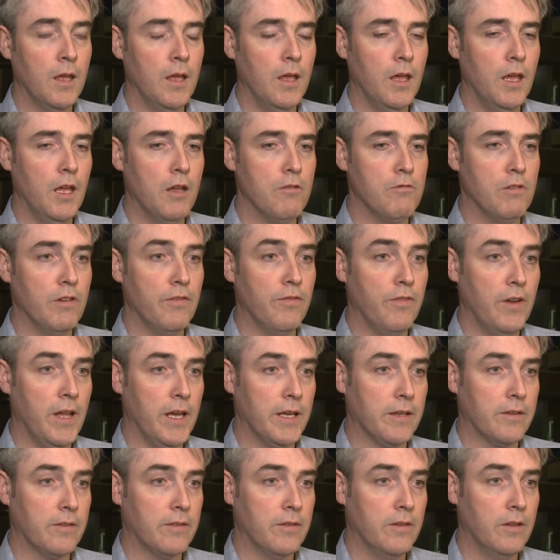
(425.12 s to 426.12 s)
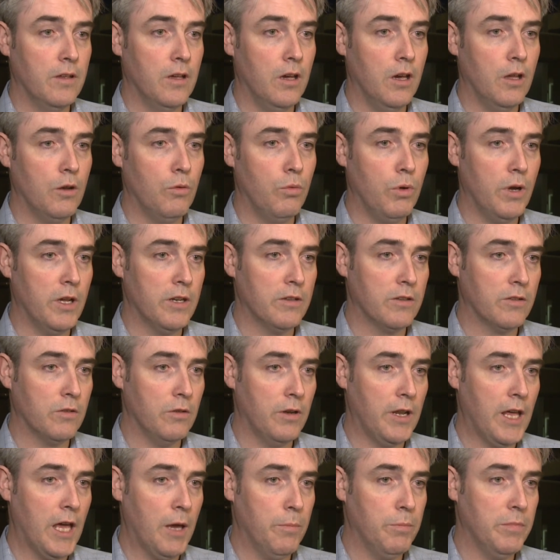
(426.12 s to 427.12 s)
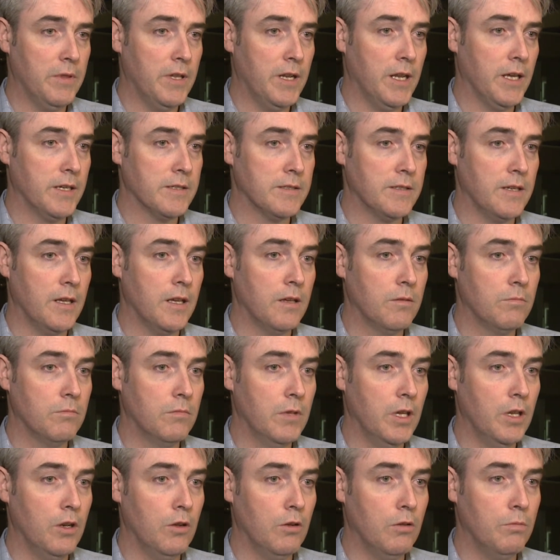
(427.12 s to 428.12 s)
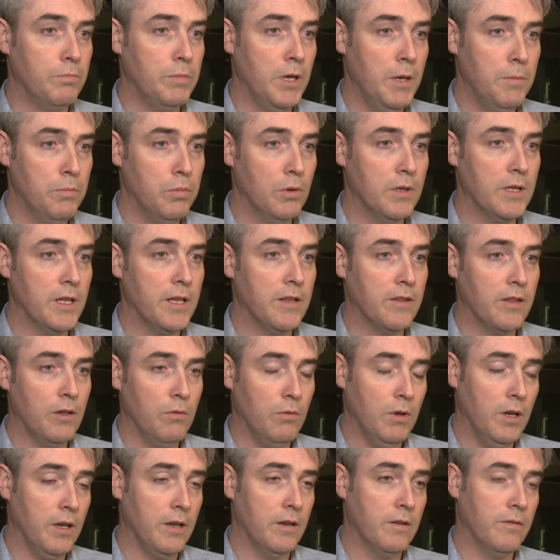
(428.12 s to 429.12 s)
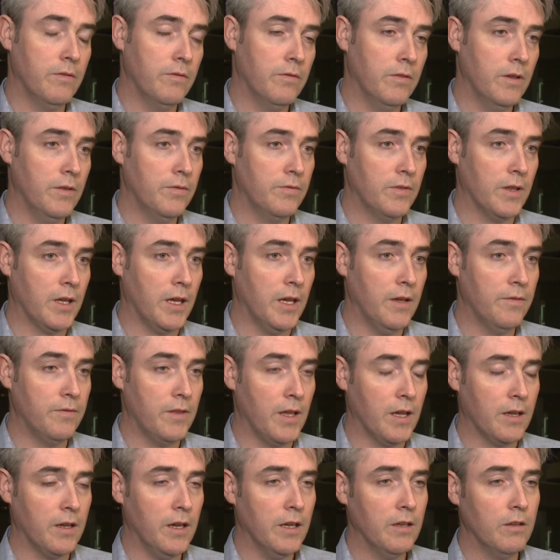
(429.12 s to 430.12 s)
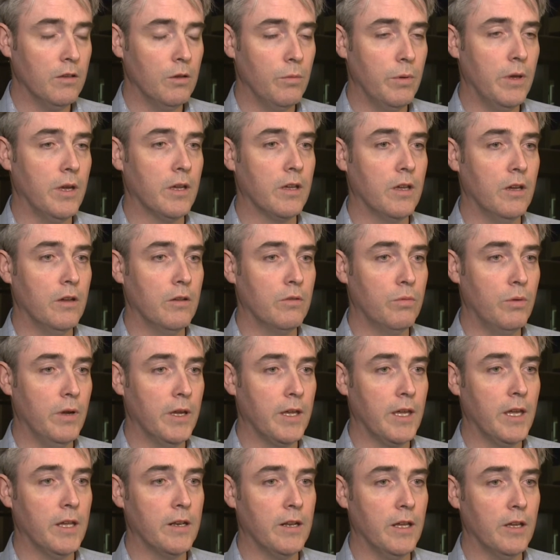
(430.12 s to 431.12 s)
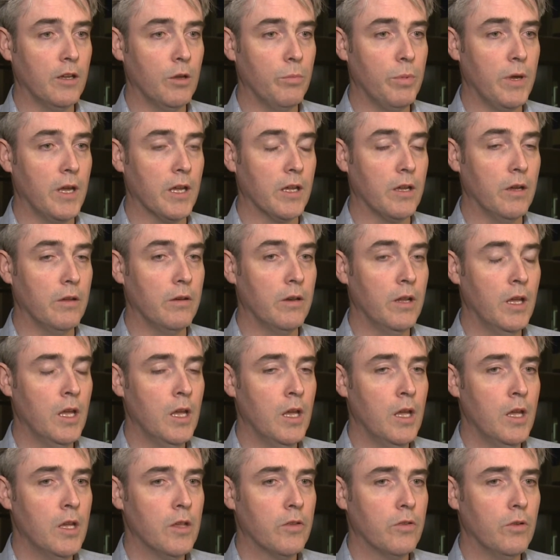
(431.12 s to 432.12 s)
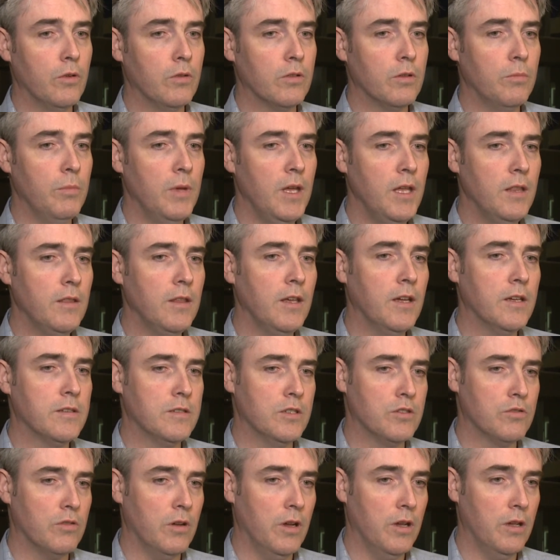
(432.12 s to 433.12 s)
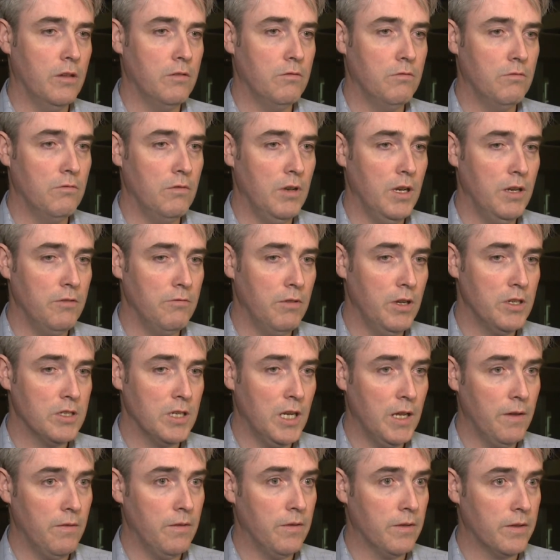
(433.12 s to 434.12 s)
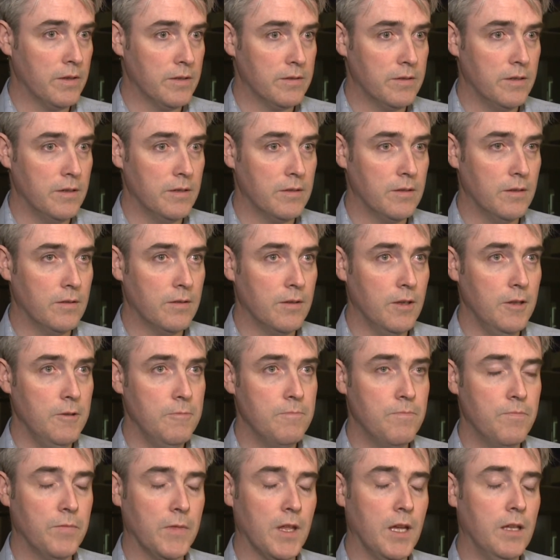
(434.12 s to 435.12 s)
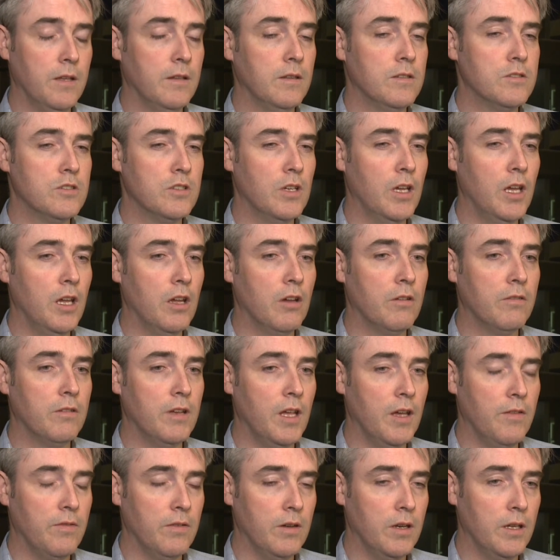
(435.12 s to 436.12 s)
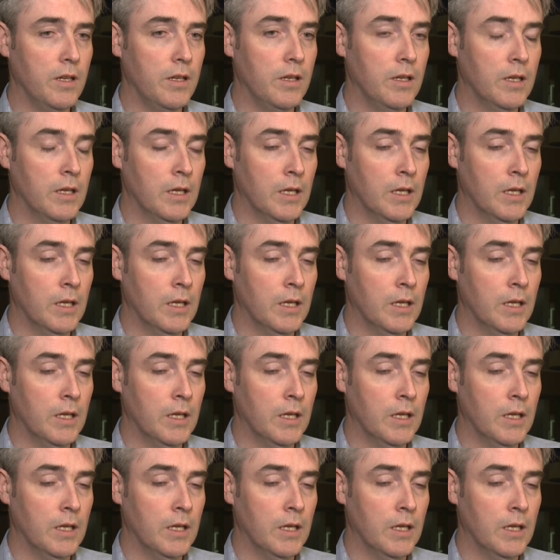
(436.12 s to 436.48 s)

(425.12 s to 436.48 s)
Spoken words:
it reflects on what's going to happen the next day. People then say, well, if that guy can go back out, why can't I go back out? So the main thing is to try and reach a level of consistency. I think the GAA are definitely